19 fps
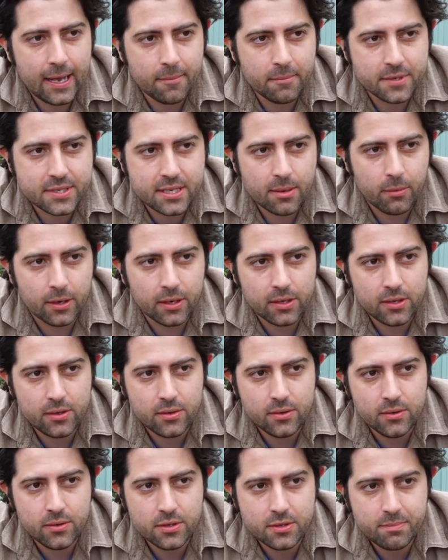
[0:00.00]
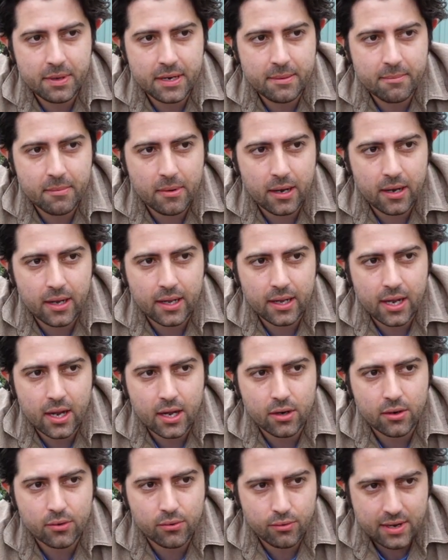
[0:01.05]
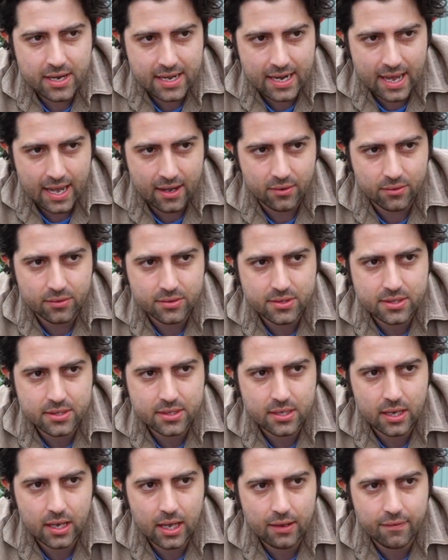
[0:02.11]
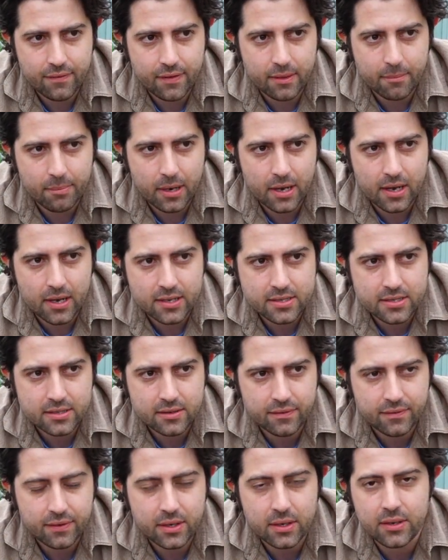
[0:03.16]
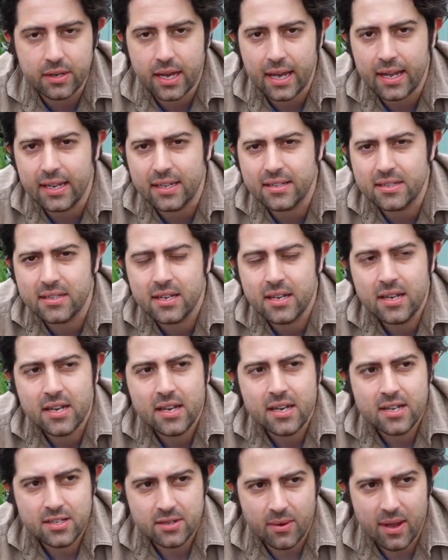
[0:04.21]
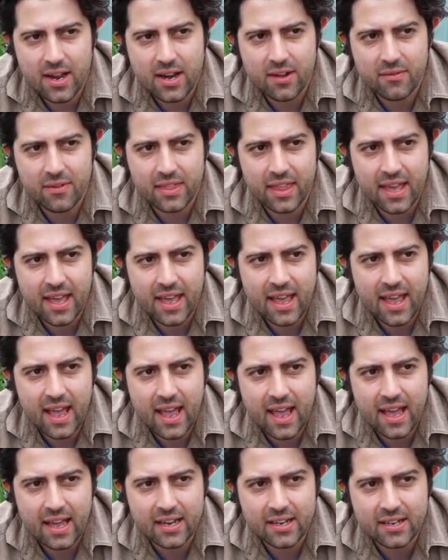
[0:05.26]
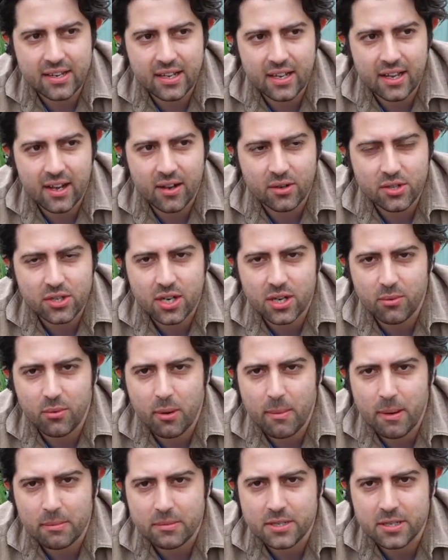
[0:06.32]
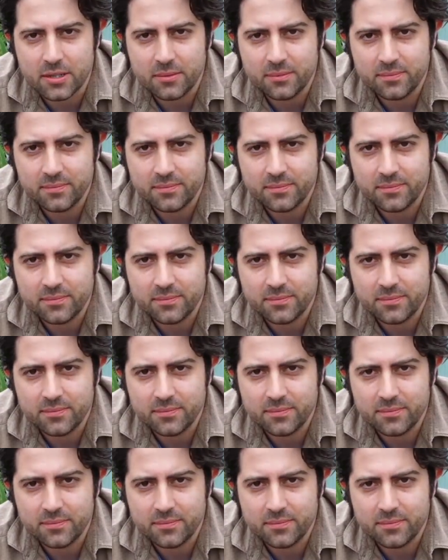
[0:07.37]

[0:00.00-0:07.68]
Someone who's been in my greenhouse for the past few days. So we'll head over there and I'll show you what I'm up to.